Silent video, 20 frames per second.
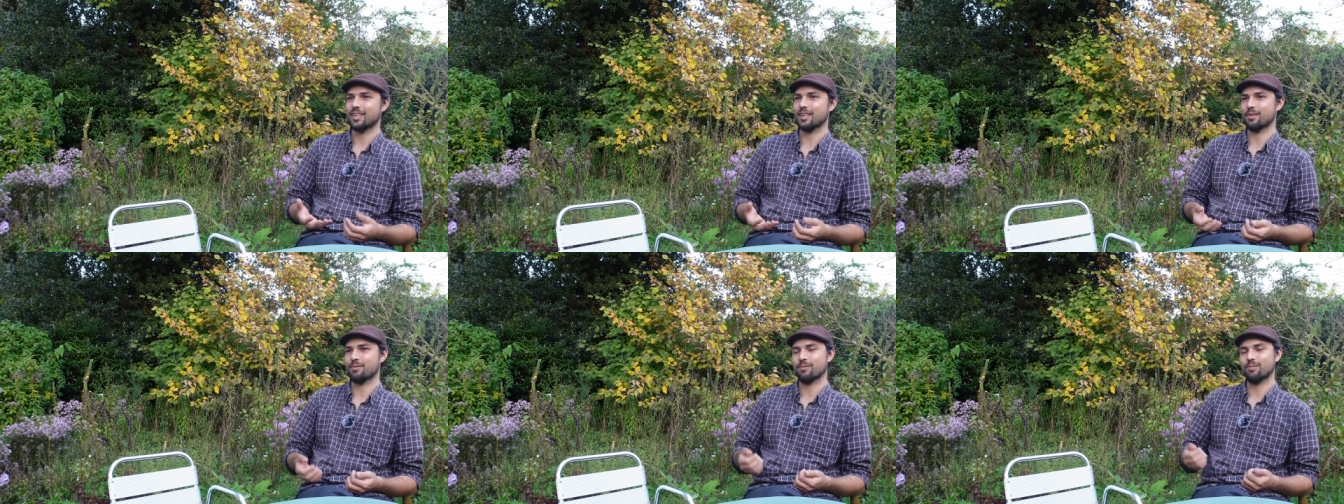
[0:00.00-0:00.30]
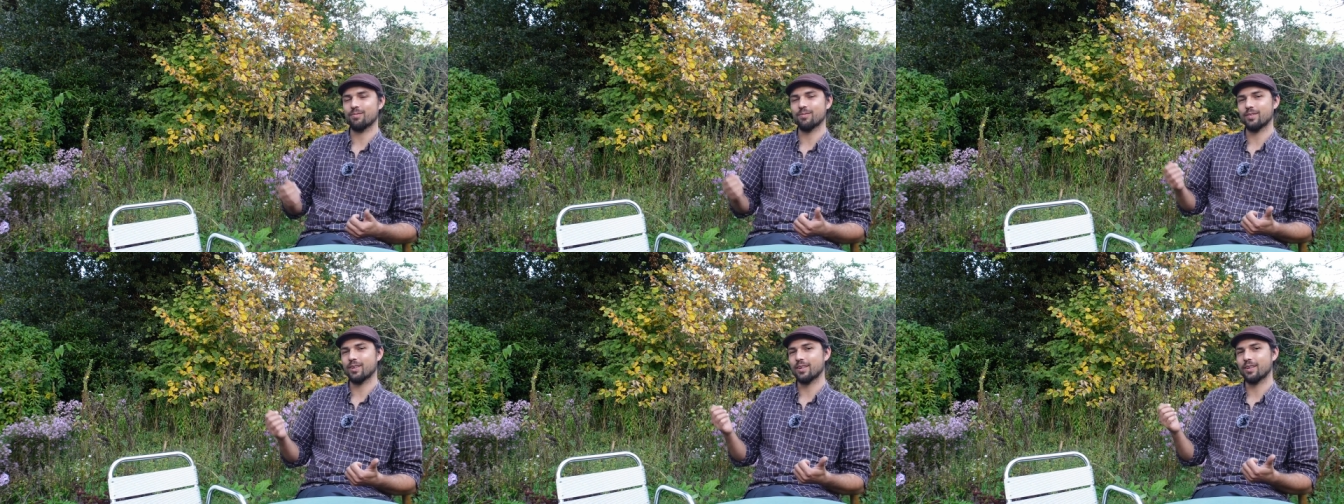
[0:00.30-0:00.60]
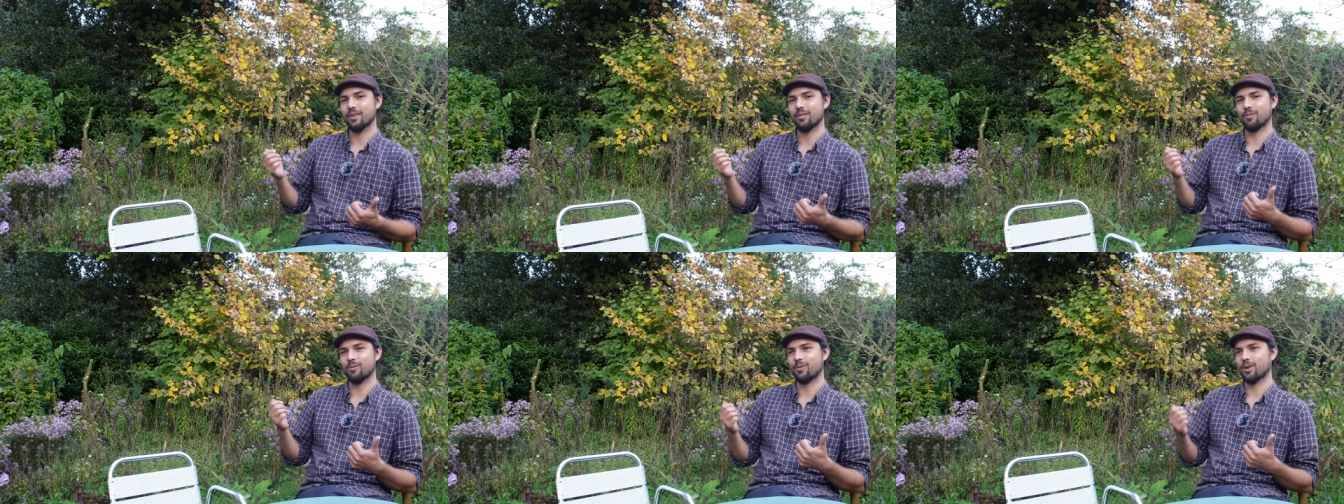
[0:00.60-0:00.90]
And
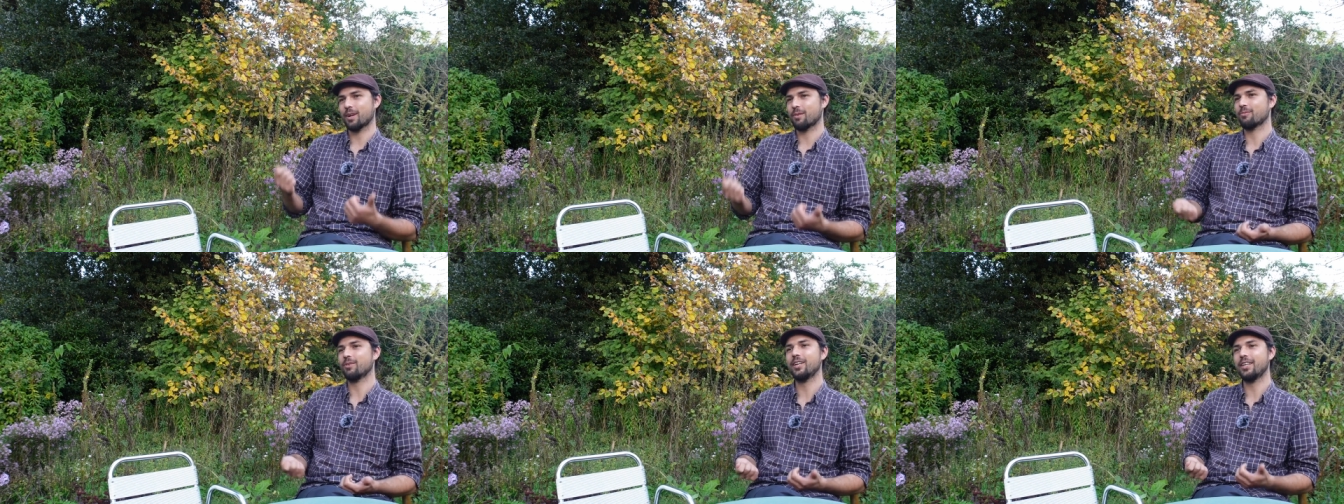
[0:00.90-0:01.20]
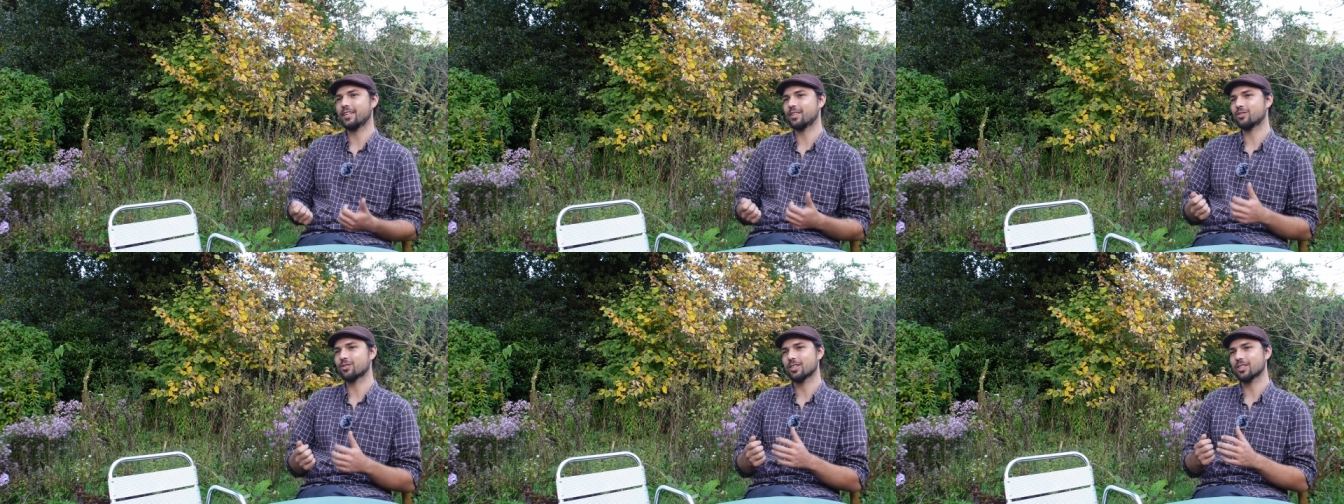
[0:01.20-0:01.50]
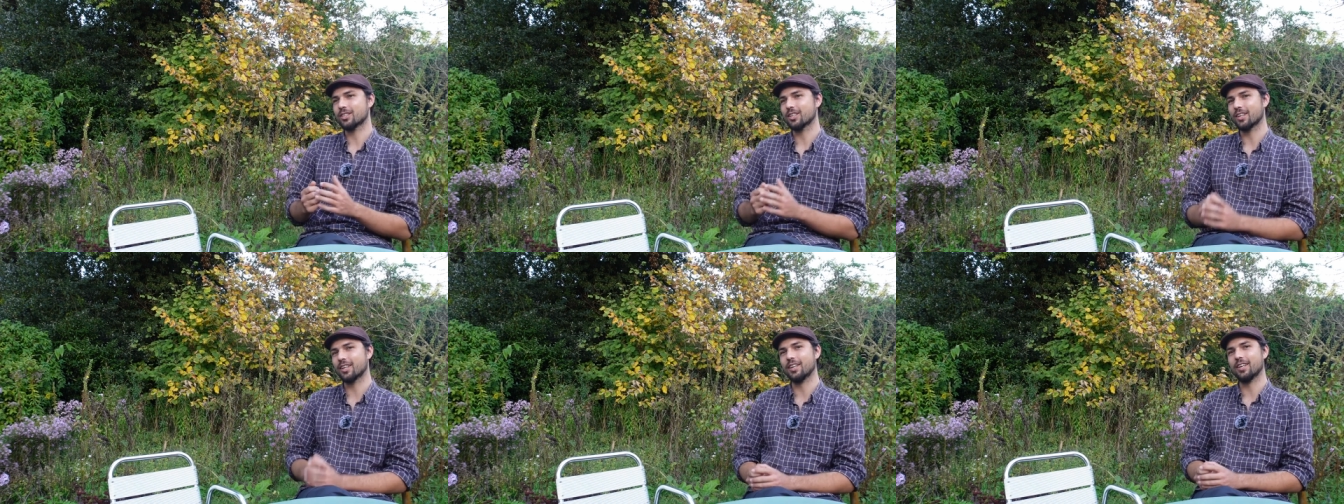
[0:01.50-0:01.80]
what I'm really
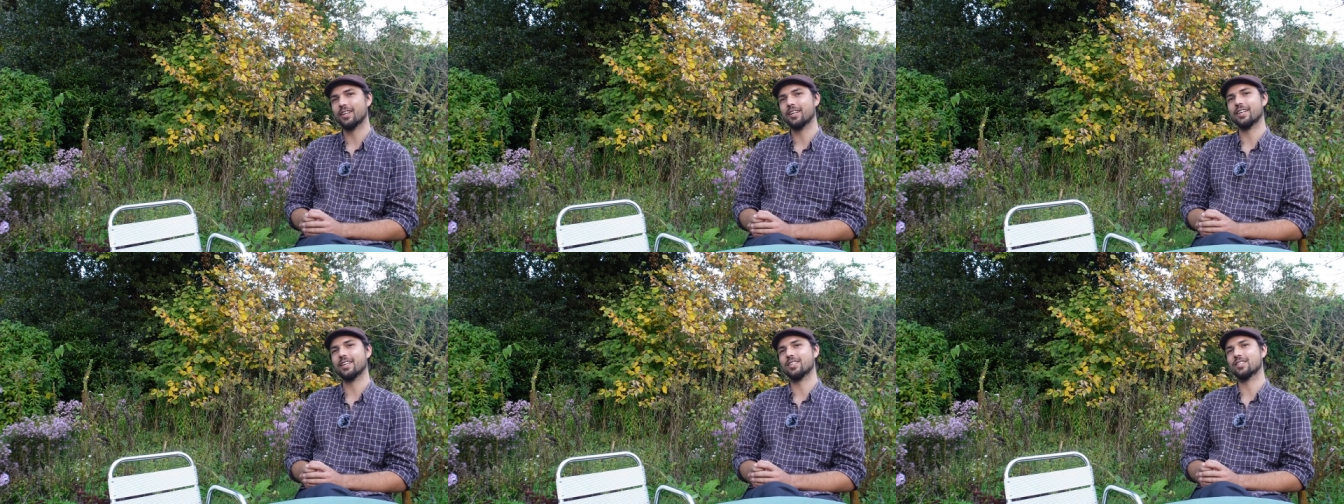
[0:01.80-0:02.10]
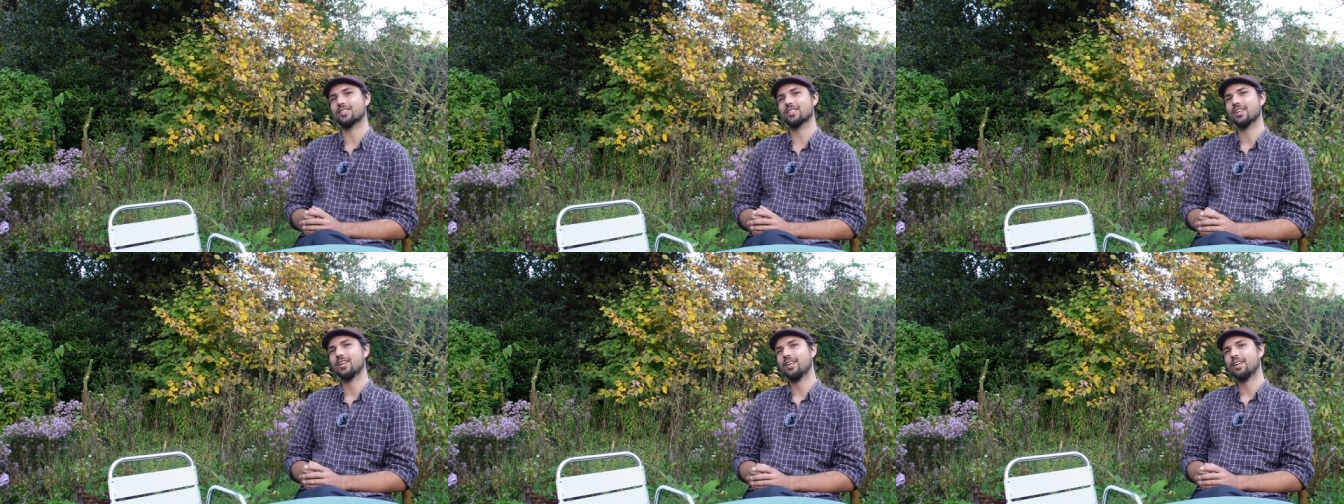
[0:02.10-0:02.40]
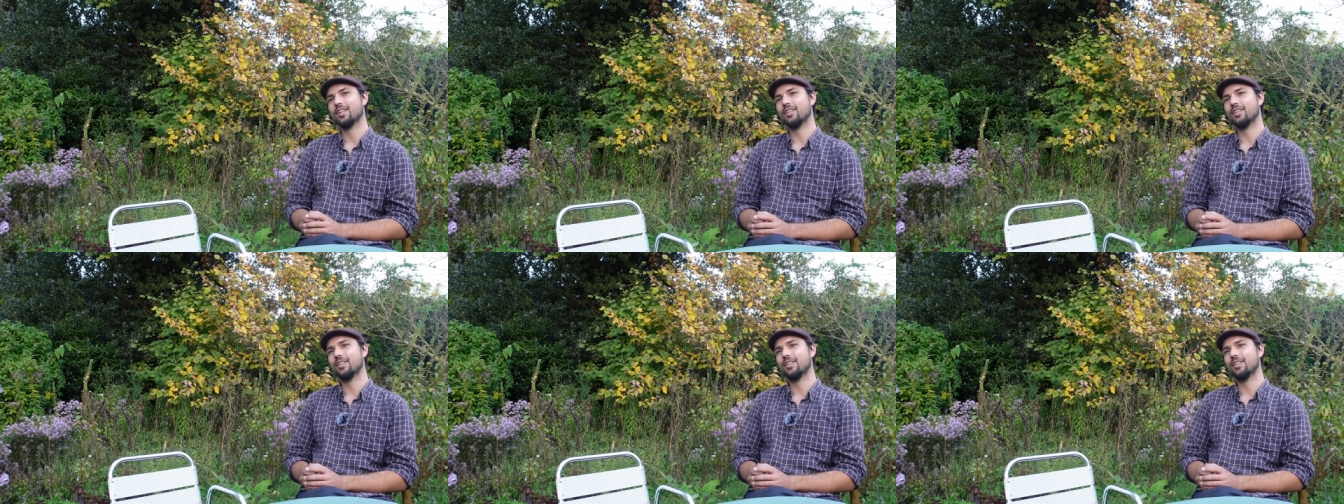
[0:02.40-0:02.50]
interested in is